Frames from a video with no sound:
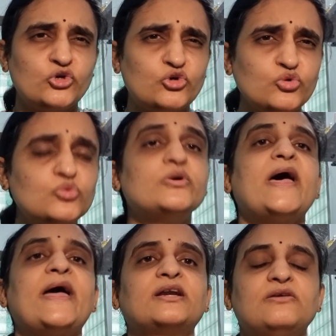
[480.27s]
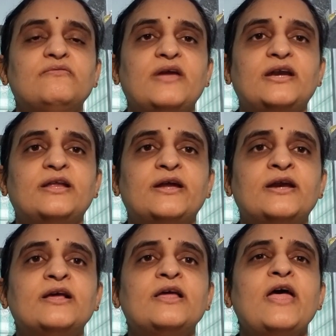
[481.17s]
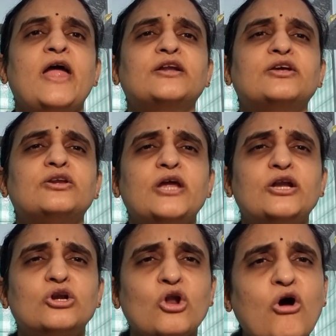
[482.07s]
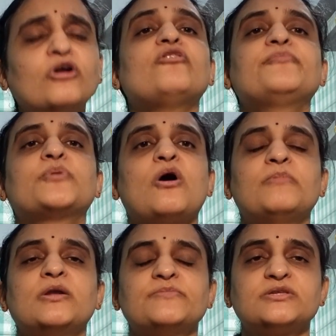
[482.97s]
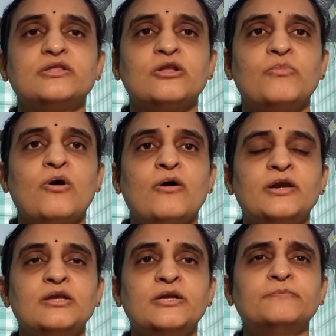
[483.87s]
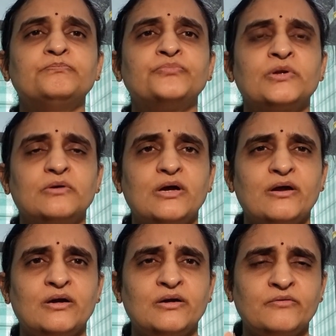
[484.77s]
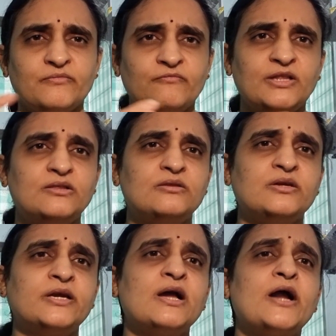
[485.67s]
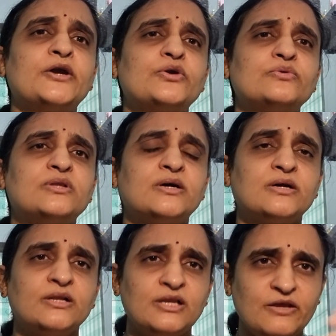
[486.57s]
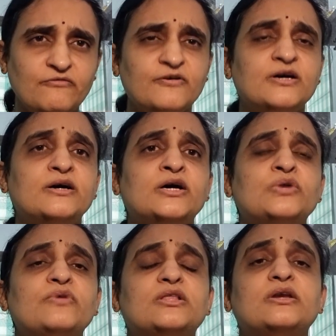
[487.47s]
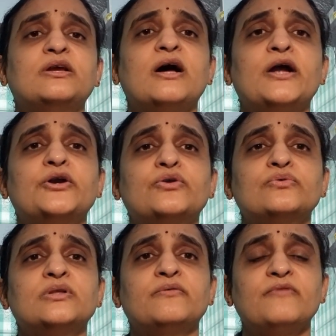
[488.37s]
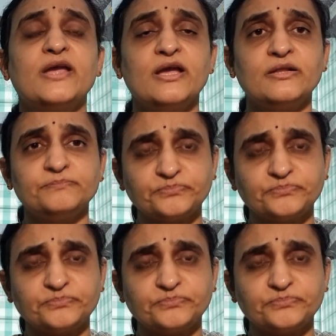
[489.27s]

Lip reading: too activated and create lot of problems in the body with regard to the liver, with regard to the way